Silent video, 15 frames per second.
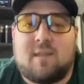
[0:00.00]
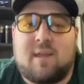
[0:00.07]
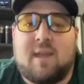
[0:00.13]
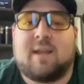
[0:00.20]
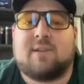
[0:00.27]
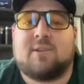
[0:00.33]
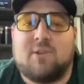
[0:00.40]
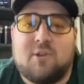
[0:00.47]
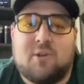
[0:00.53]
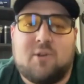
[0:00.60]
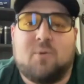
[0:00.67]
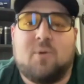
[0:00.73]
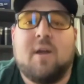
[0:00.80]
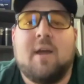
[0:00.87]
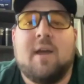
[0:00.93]
thing to
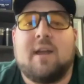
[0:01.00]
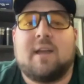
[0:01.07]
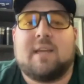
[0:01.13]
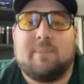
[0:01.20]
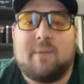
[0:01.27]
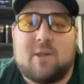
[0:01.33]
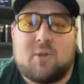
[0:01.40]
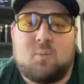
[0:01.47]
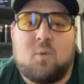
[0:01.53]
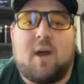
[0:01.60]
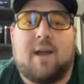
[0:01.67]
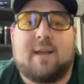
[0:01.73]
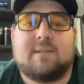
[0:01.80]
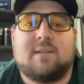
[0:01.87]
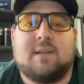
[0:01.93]
do
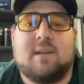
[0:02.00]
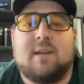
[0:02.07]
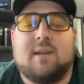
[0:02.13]
commission-wise